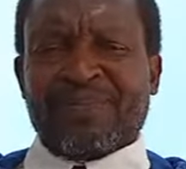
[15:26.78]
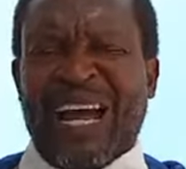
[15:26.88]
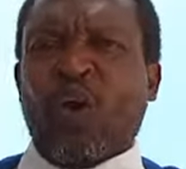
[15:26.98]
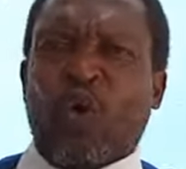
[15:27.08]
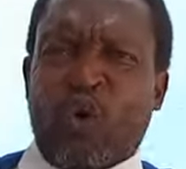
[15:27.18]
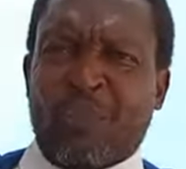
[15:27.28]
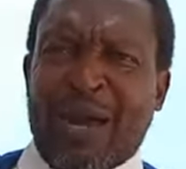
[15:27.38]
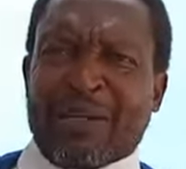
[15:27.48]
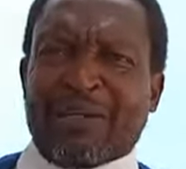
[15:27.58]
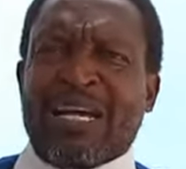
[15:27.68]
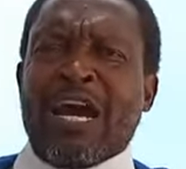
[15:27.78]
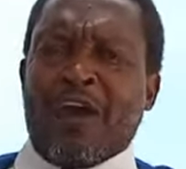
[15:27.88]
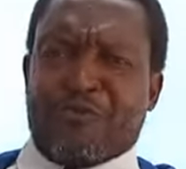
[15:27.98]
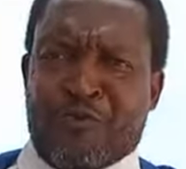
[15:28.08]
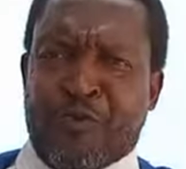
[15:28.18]
An old man,
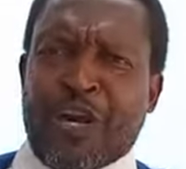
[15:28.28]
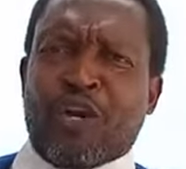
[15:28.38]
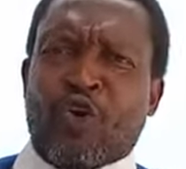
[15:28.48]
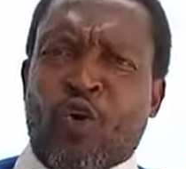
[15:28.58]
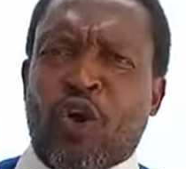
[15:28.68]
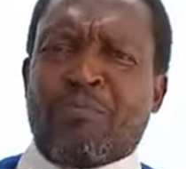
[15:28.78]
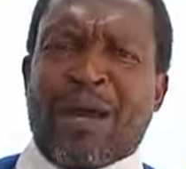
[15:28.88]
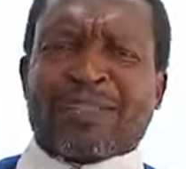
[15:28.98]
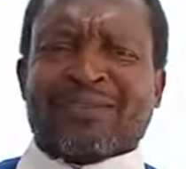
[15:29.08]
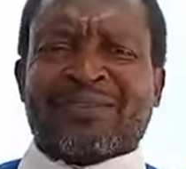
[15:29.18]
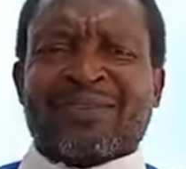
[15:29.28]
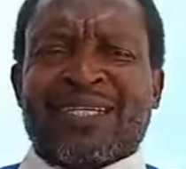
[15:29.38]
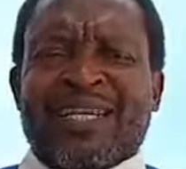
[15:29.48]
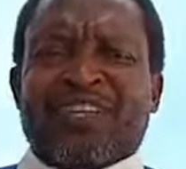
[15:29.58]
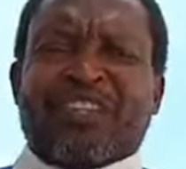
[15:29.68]
a frail old man,
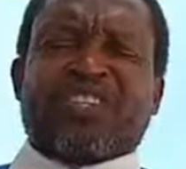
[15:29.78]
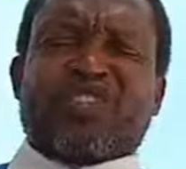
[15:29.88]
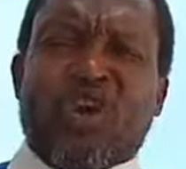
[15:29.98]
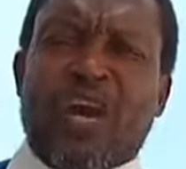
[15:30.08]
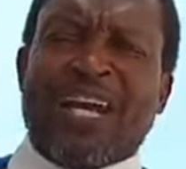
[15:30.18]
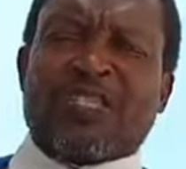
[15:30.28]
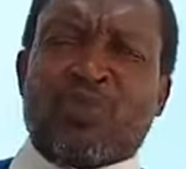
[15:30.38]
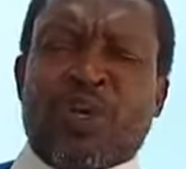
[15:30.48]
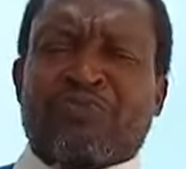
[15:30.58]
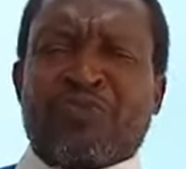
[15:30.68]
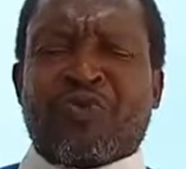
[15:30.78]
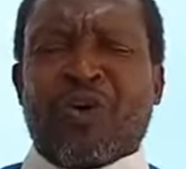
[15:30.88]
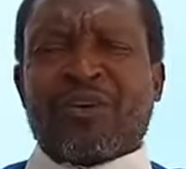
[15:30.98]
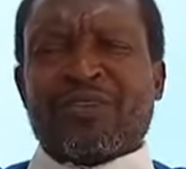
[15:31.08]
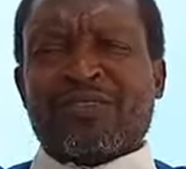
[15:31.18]
not as strong as he was before,